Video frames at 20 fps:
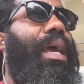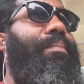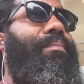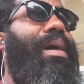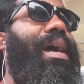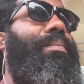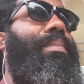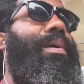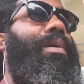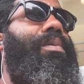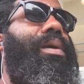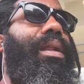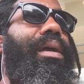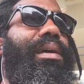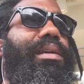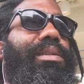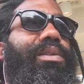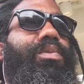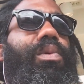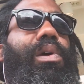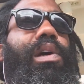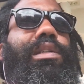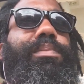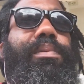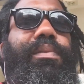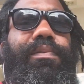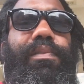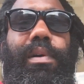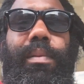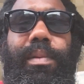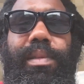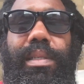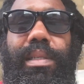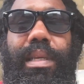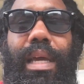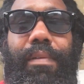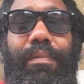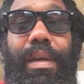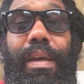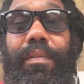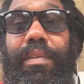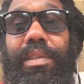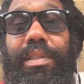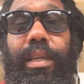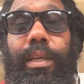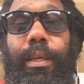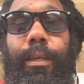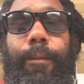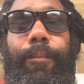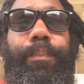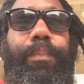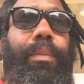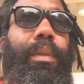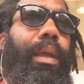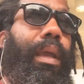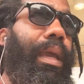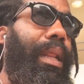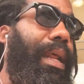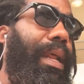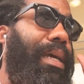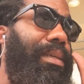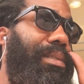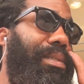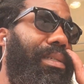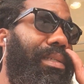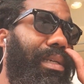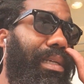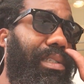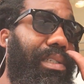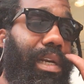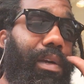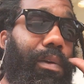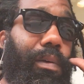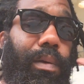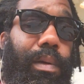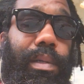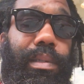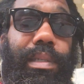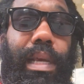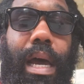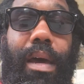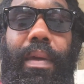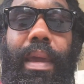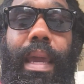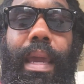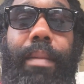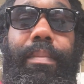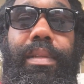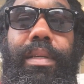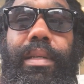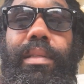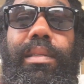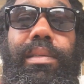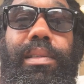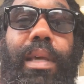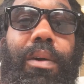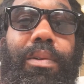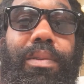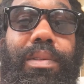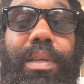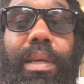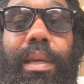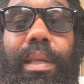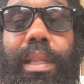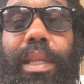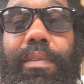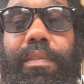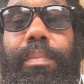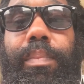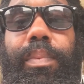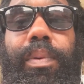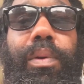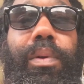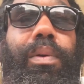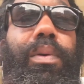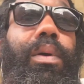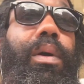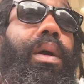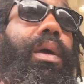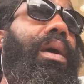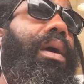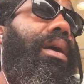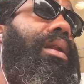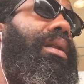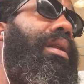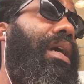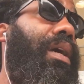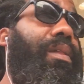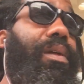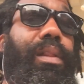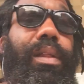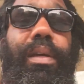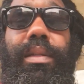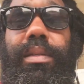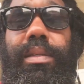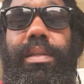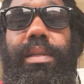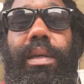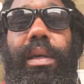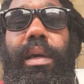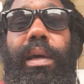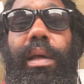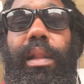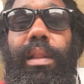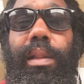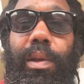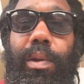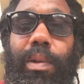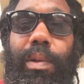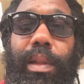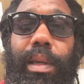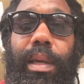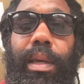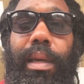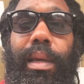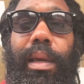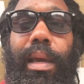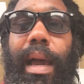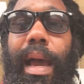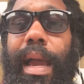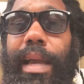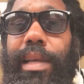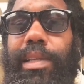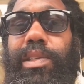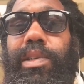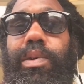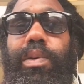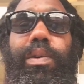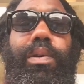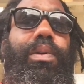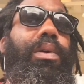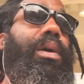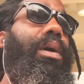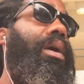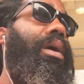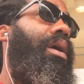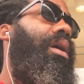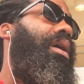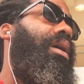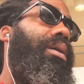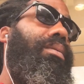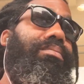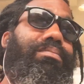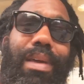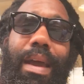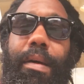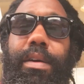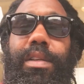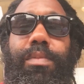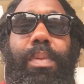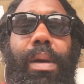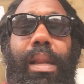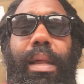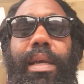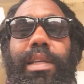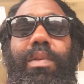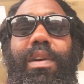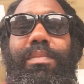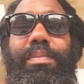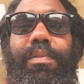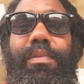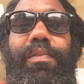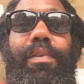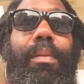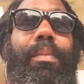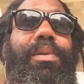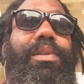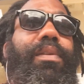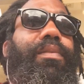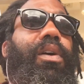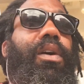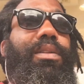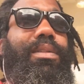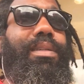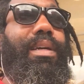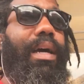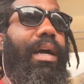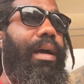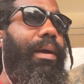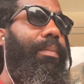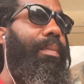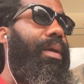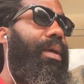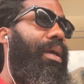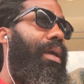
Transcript: that might have been one of his worst performances I've ever seen. And that's just in general. Southampton, Celtic, Liverpool, Netherlands, Little League, high school. That was probably his worst performance of all time.